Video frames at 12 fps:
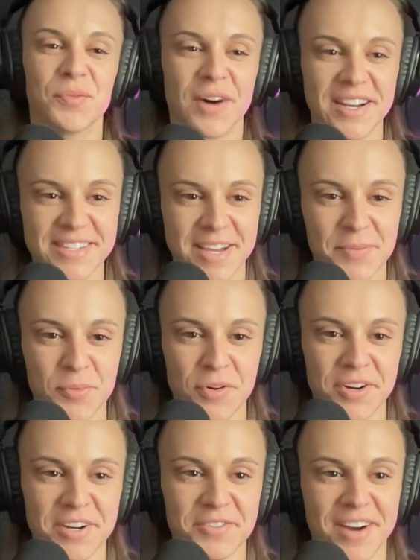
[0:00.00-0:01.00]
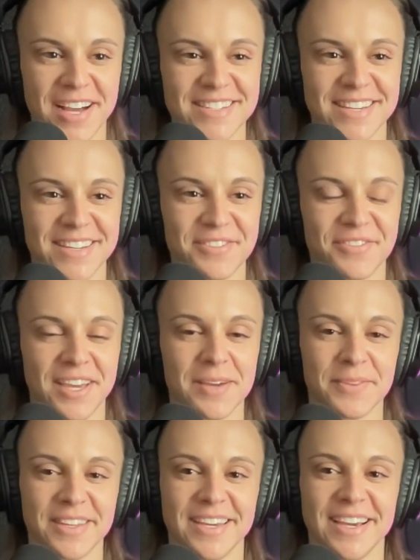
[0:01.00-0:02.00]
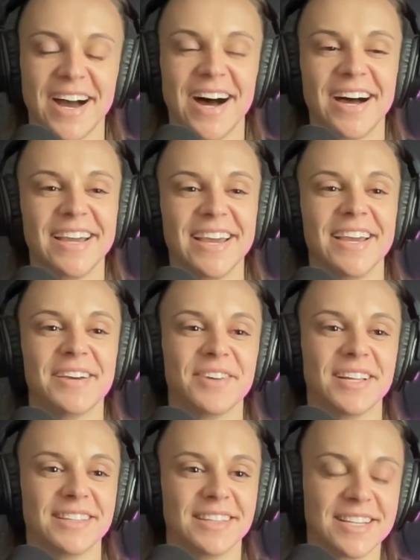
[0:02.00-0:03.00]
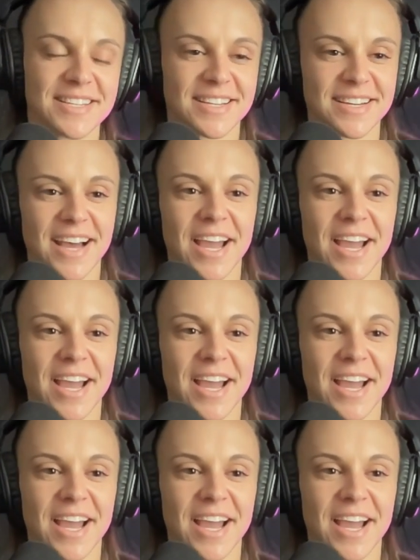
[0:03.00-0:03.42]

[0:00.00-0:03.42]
is up, Warrior Rising family? I am Alyssa.